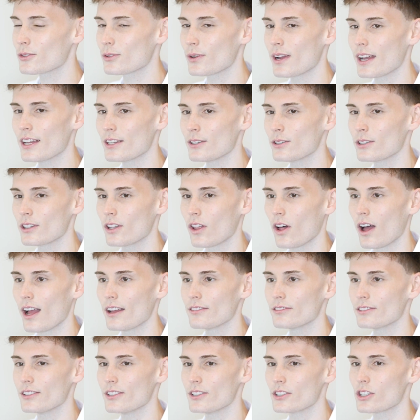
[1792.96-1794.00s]
throughout your
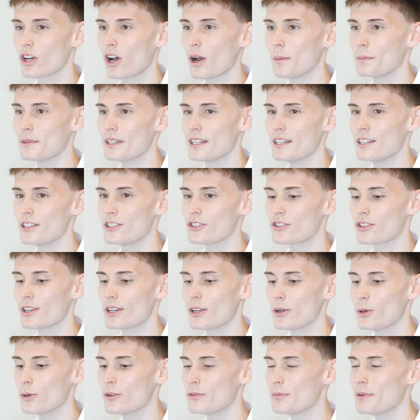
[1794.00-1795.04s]
life and time in the industry,
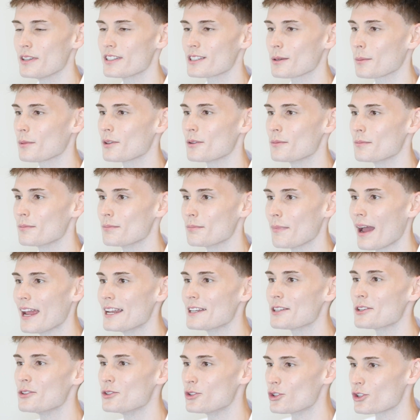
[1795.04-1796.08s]
who have been some of the
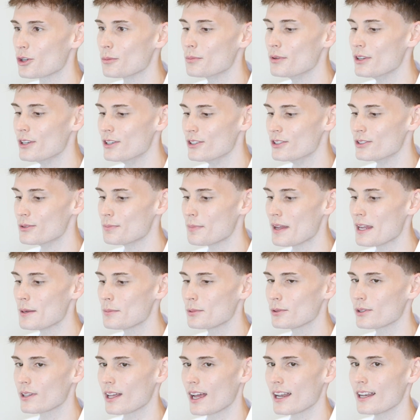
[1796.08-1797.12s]
main contributors,
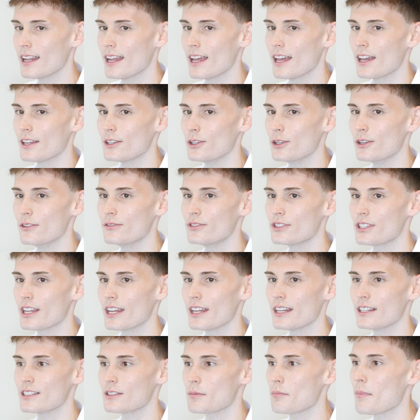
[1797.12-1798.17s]
people that you have
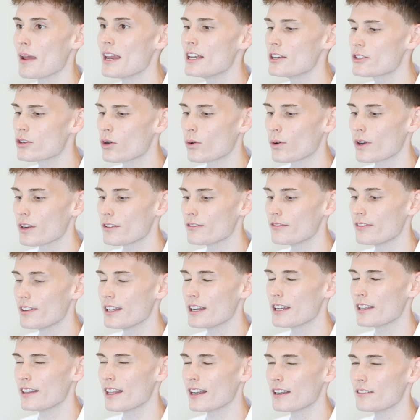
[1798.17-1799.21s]
seen as a mentoring
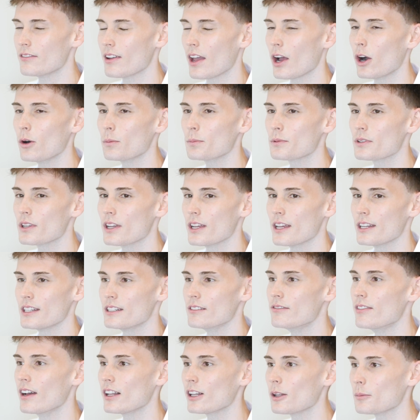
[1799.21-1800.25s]
figure that have helped
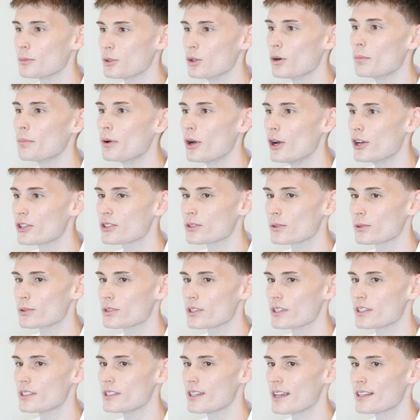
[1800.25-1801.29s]
develop your personal
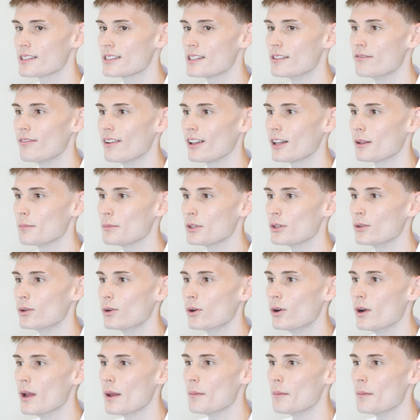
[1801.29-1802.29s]
success, develop your